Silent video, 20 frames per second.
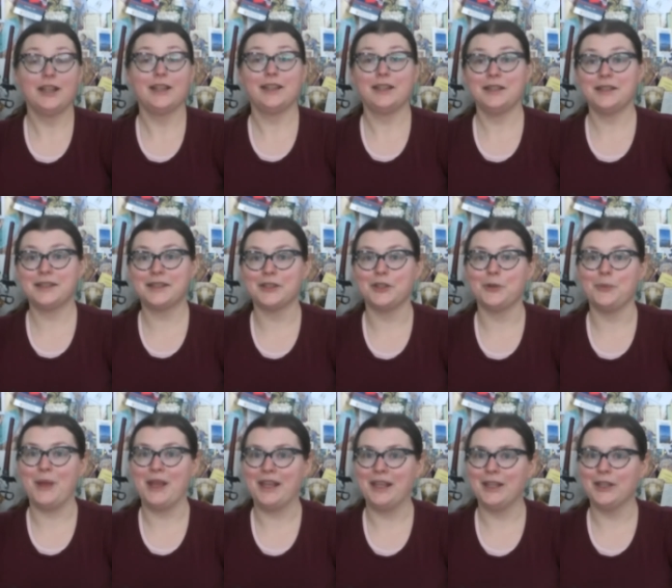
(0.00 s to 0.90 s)
consider
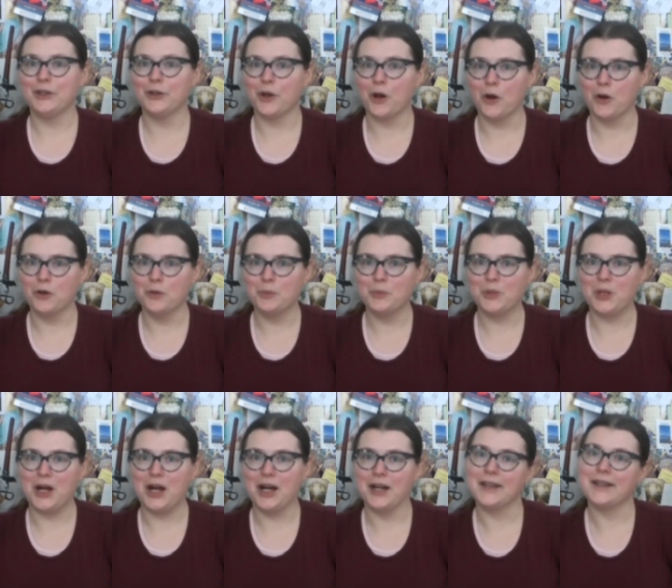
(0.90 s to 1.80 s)
making your own
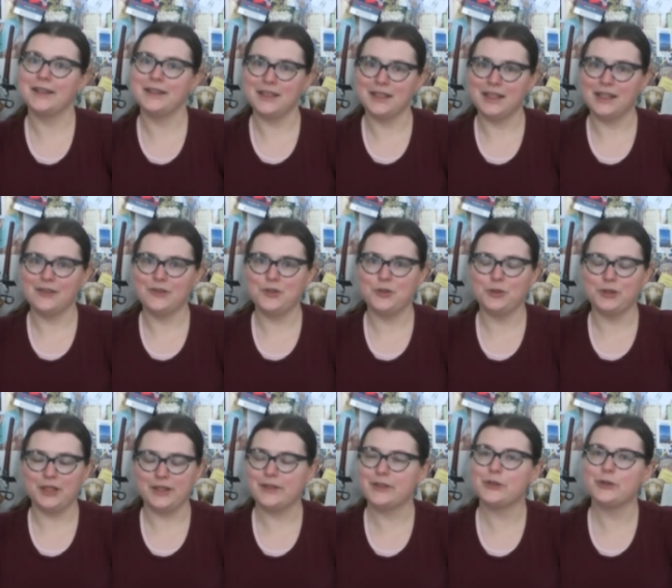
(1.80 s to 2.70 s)
blog, and then gives you
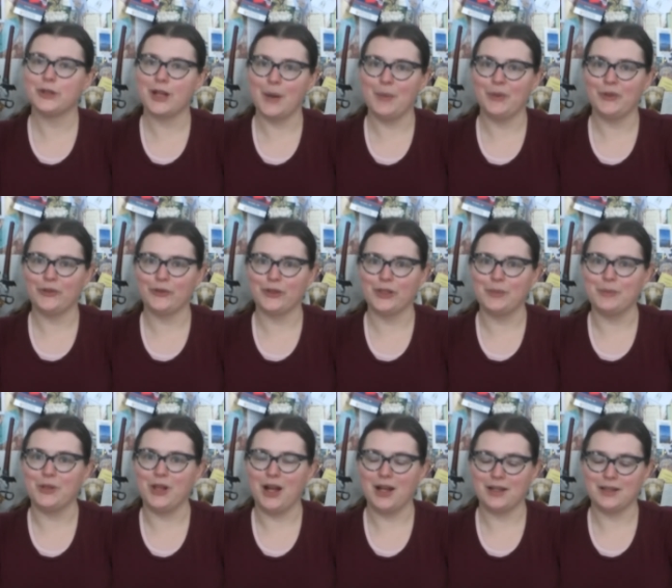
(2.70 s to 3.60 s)
links to a couple free
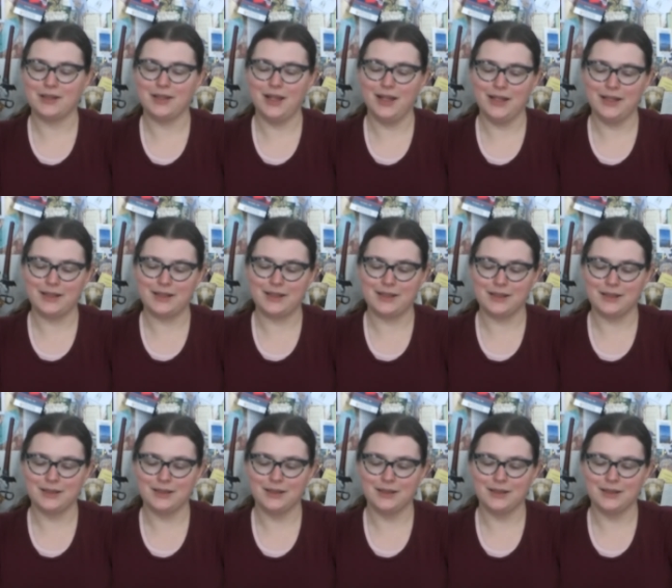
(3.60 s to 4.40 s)
blog sites.